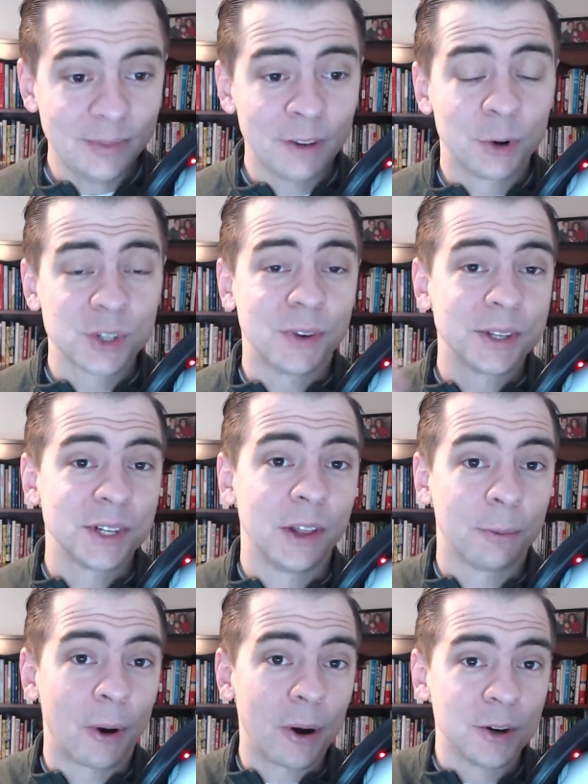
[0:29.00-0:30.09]
first of all, it's
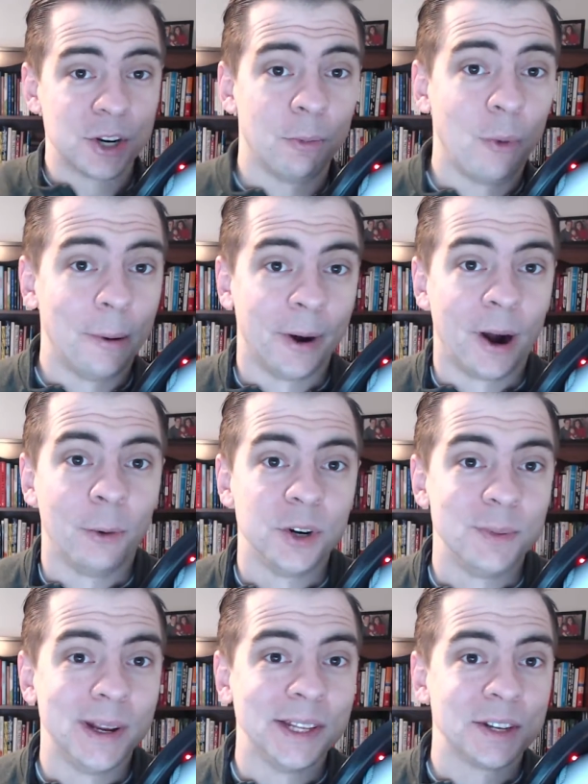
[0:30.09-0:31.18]
another partnership webinar,
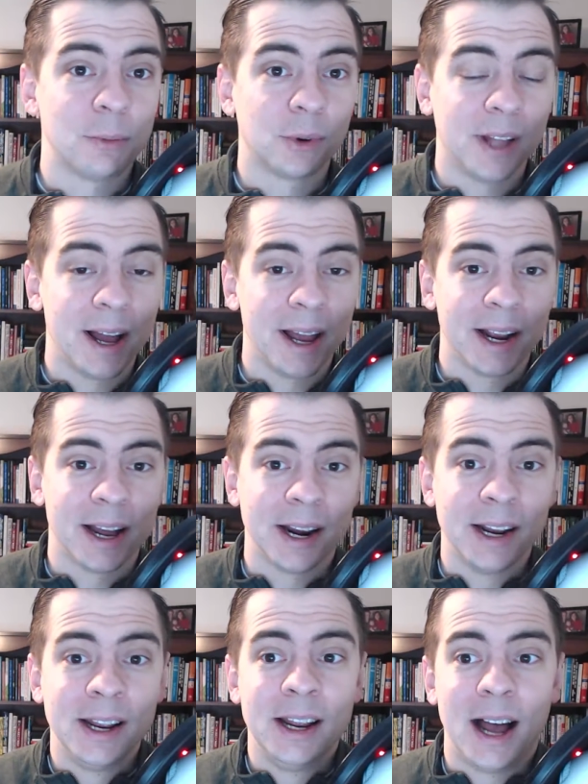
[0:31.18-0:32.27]
which means I'm relying on
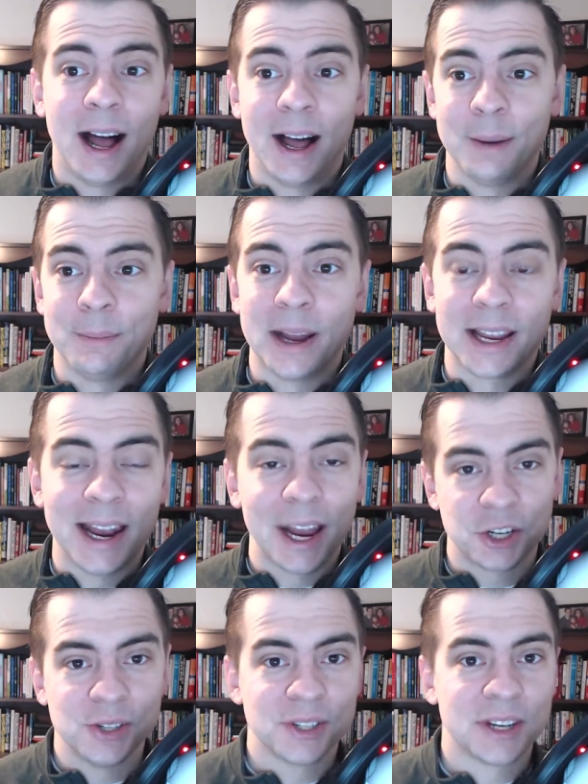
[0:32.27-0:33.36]
my
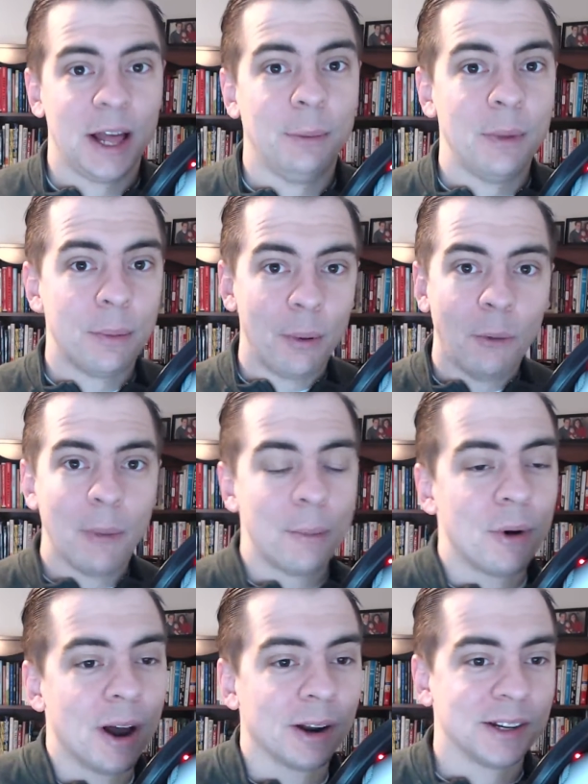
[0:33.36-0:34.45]
connections to help me promote my
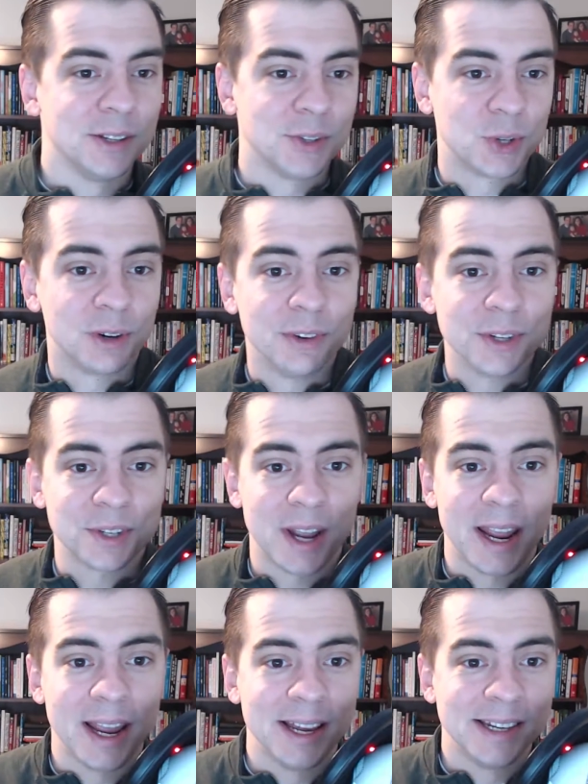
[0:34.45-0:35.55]
product and service,
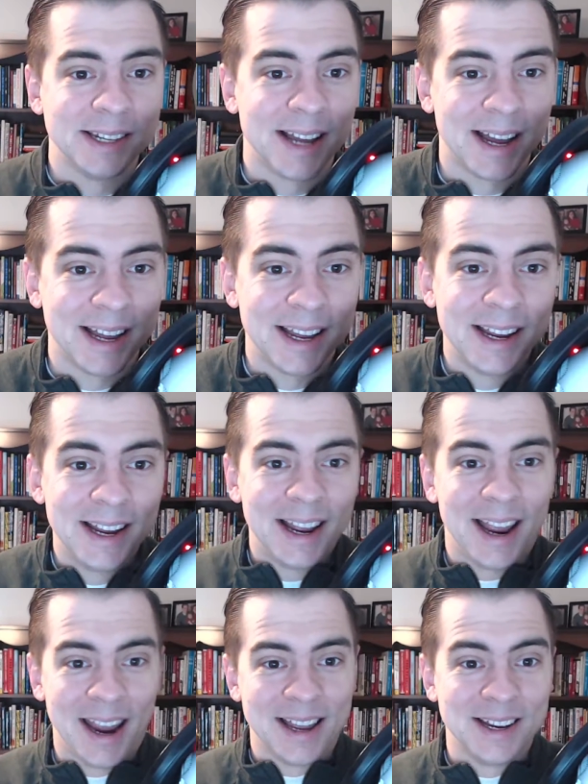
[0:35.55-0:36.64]
and
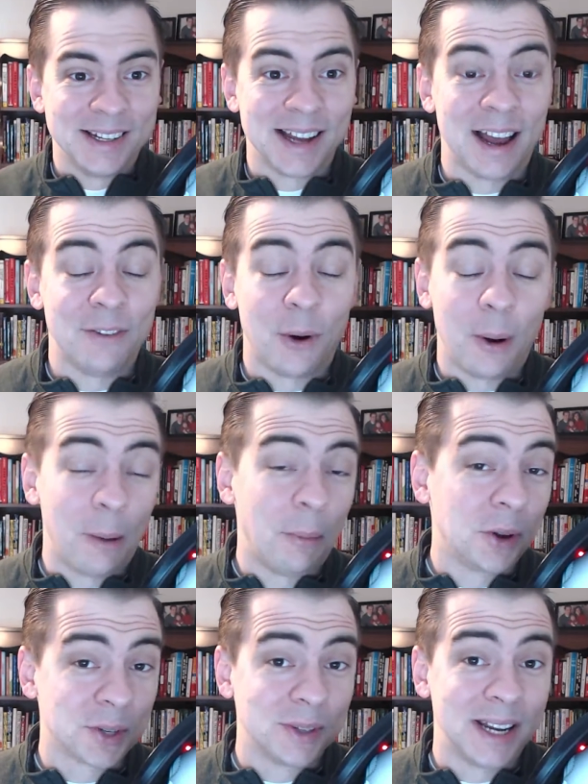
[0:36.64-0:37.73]
I'm
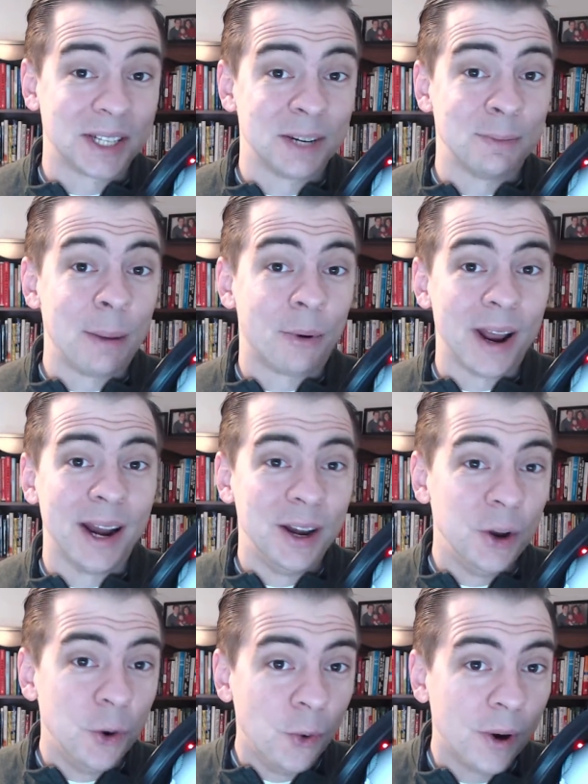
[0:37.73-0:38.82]
also testing my brand
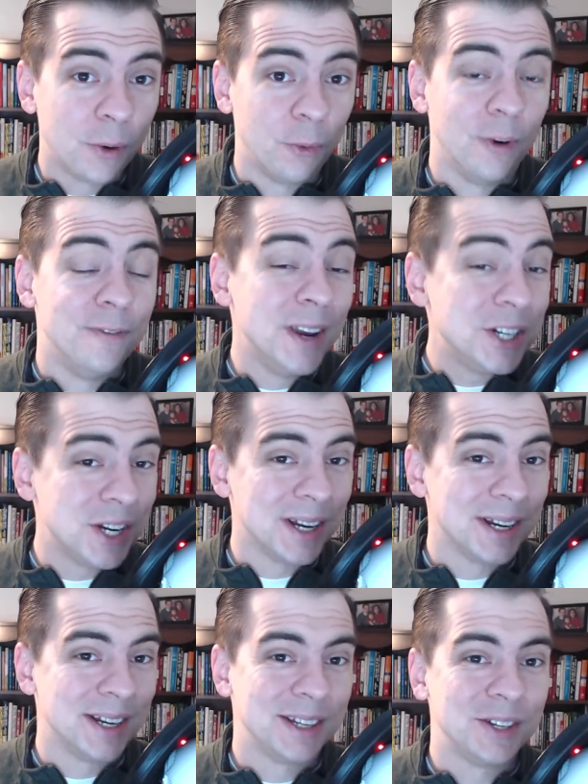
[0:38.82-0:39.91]
new
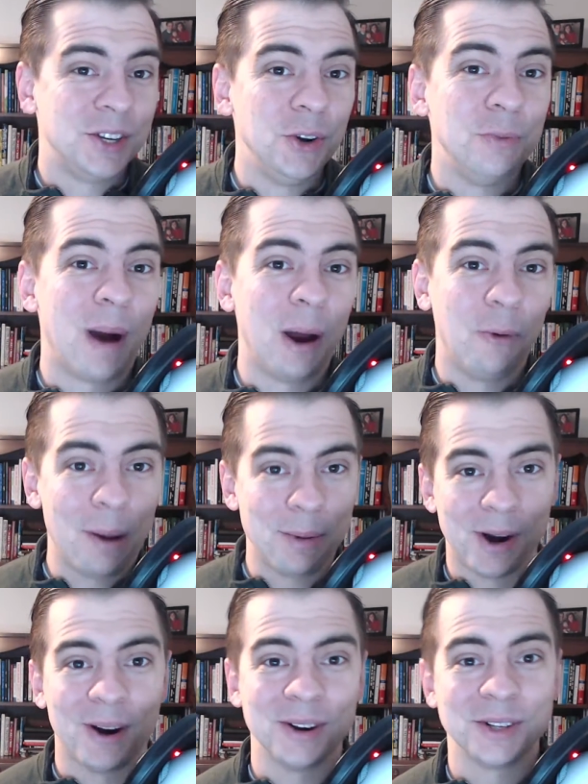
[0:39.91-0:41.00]
revision to my
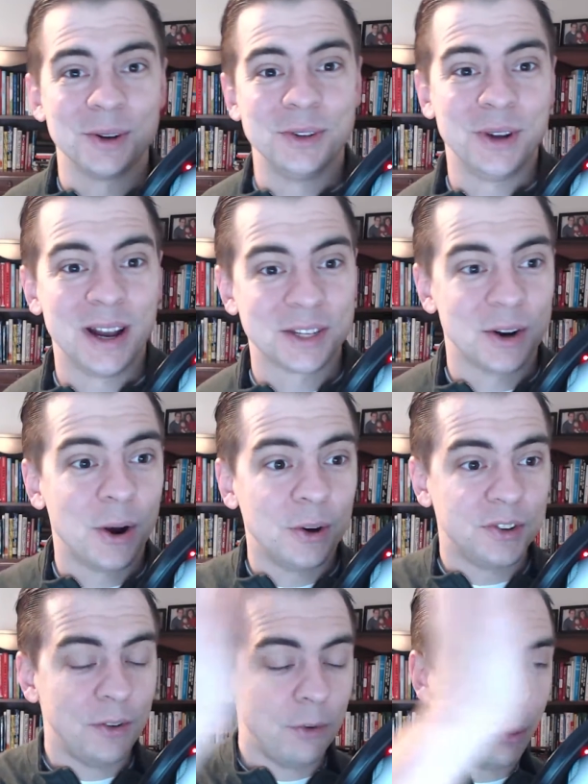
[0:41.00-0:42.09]
webinar. So as you guys know,
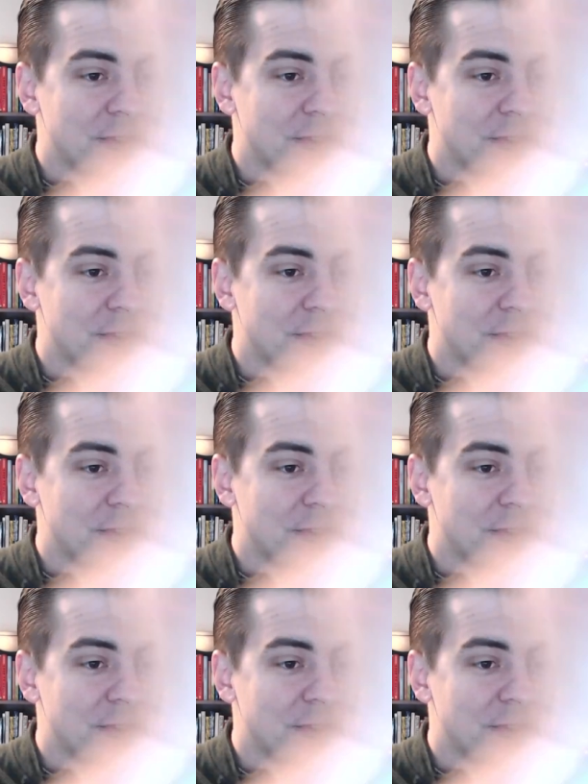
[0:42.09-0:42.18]
if you've been